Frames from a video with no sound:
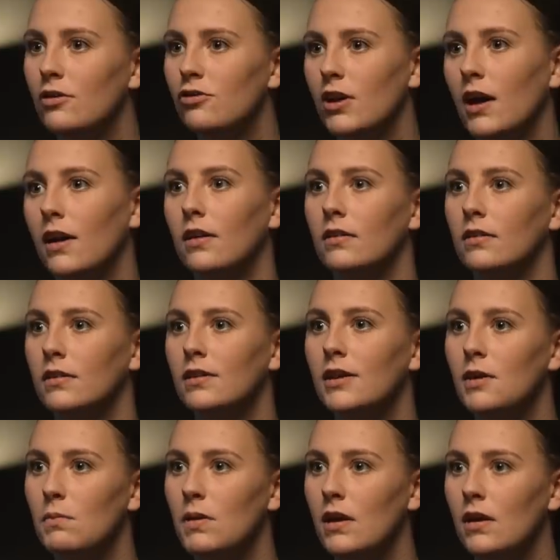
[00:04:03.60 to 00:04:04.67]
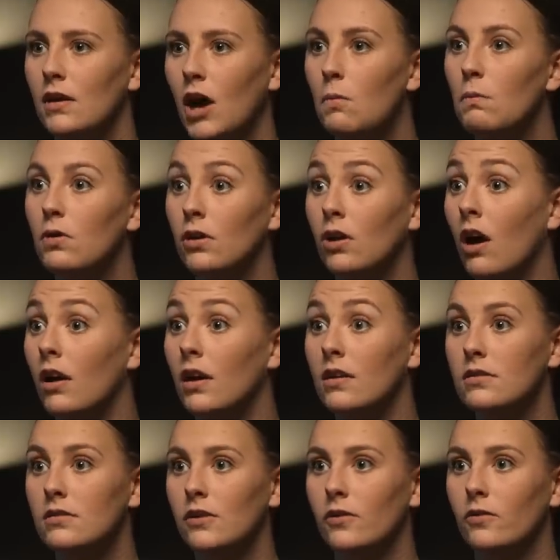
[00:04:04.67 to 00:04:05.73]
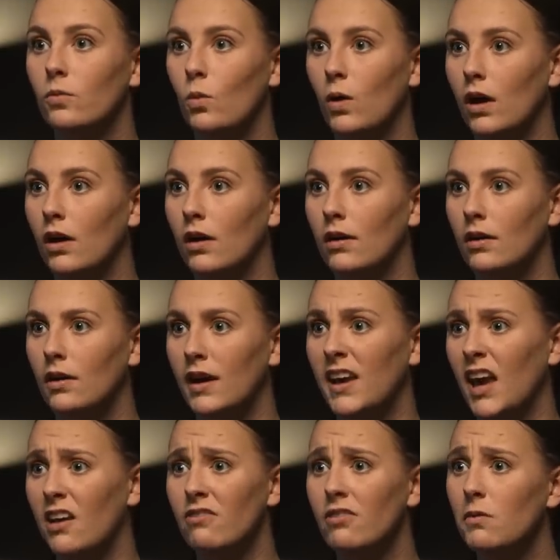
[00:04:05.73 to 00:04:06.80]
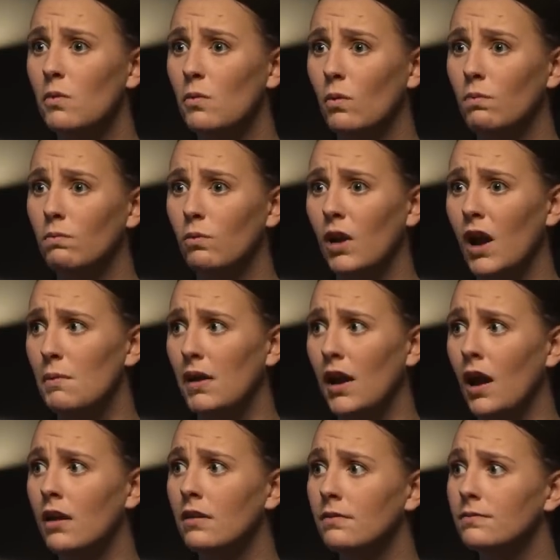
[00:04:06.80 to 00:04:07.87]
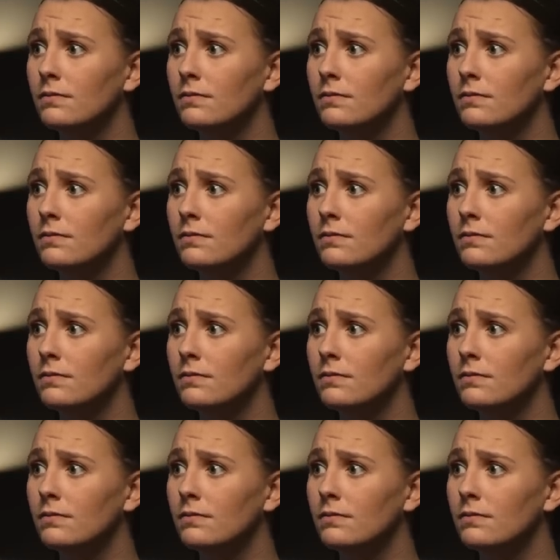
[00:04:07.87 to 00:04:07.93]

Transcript: in check and keep me humble and honest of where I came from and where I began.